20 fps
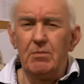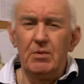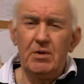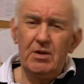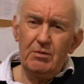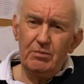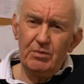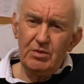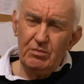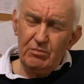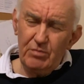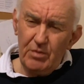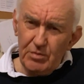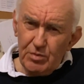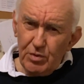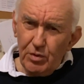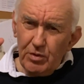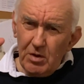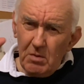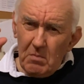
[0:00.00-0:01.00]
but it was, we're
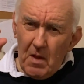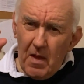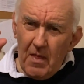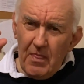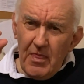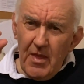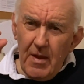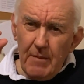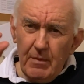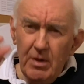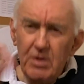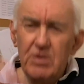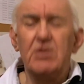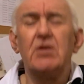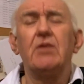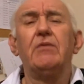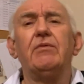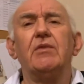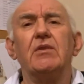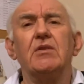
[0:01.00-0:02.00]
talking about that much
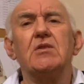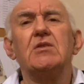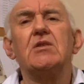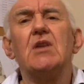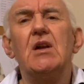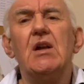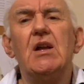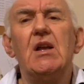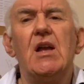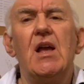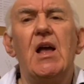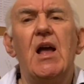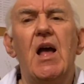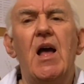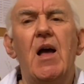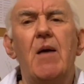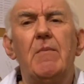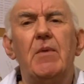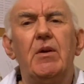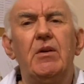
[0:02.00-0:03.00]
difference.
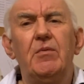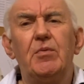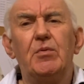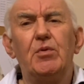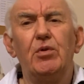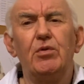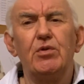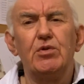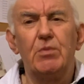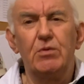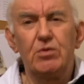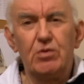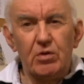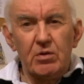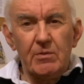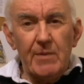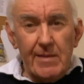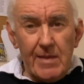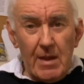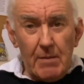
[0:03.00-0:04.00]
And of course, we're talking
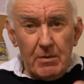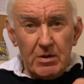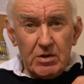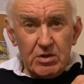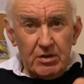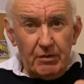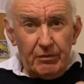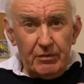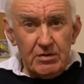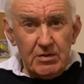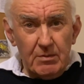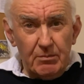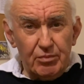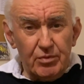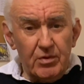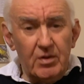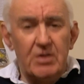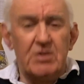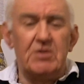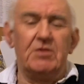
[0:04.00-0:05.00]
about that much difference in
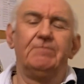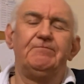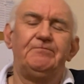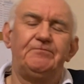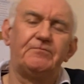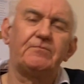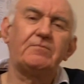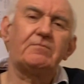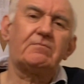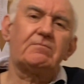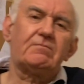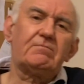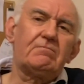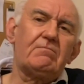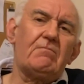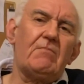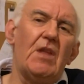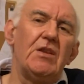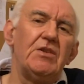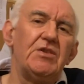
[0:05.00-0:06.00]
price.
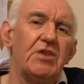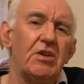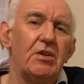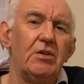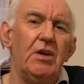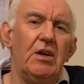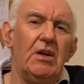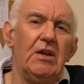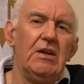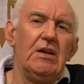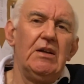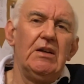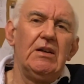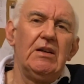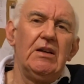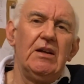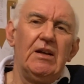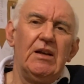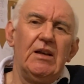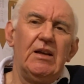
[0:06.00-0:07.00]
So
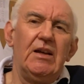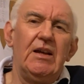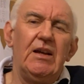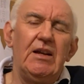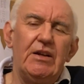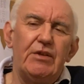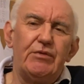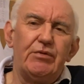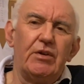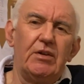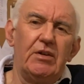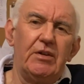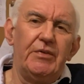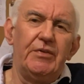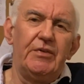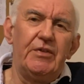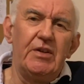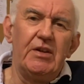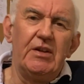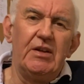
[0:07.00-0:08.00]

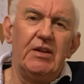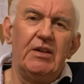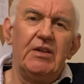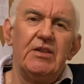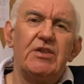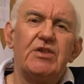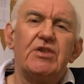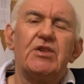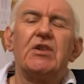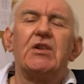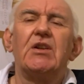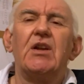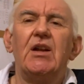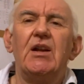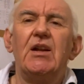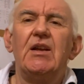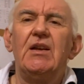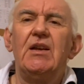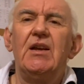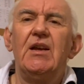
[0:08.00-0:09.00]
Elecraft
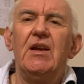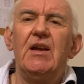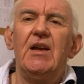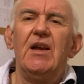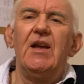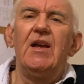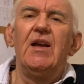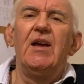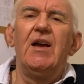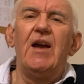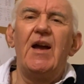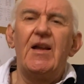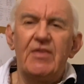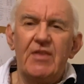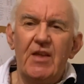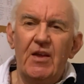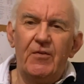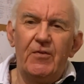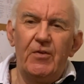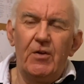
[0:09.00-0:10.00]
certainly had
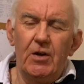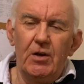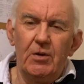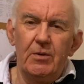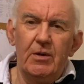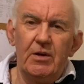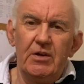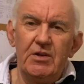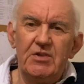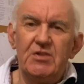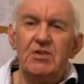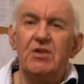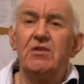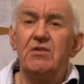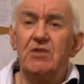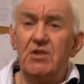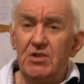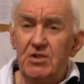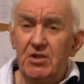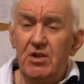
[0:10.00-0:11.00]
their followers, and
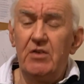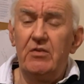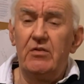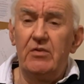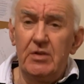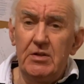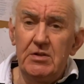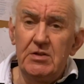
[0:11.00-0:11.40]
deservedly